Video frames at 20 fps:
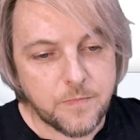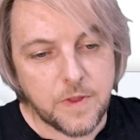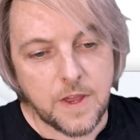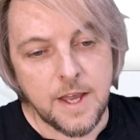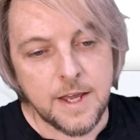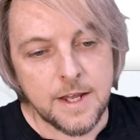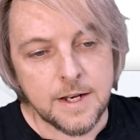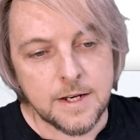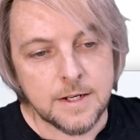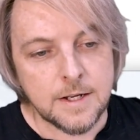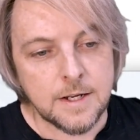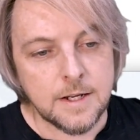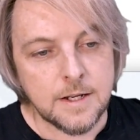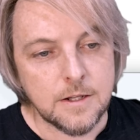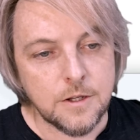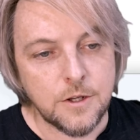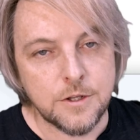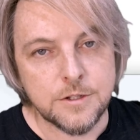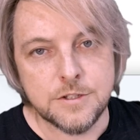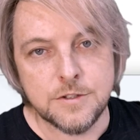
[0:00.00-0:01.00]
And
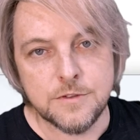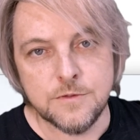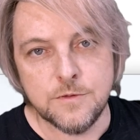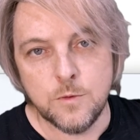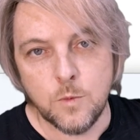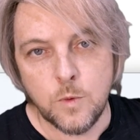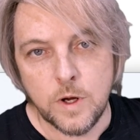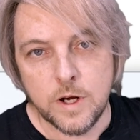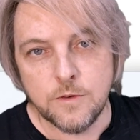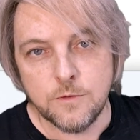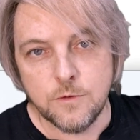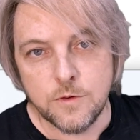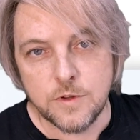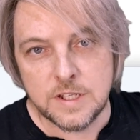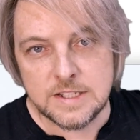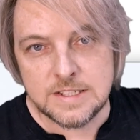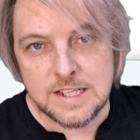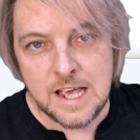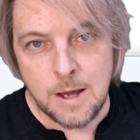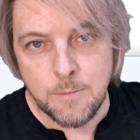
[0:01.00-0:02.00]
lots of wonderful
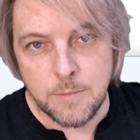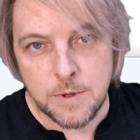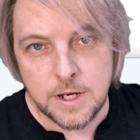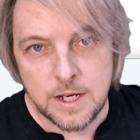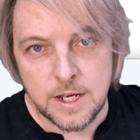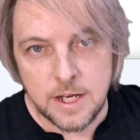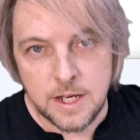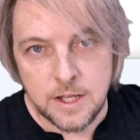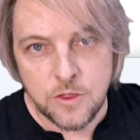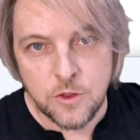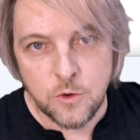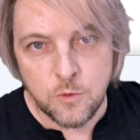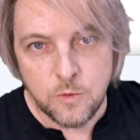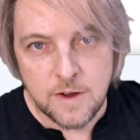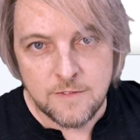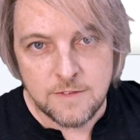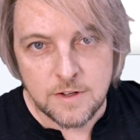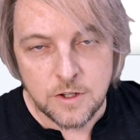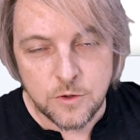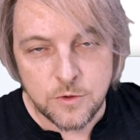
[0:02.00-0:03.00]
things happening in the
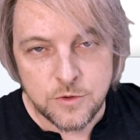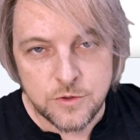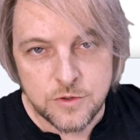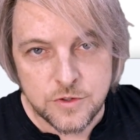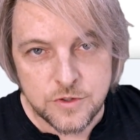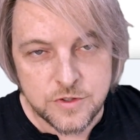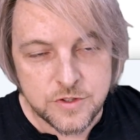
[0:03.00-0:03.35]
revolution.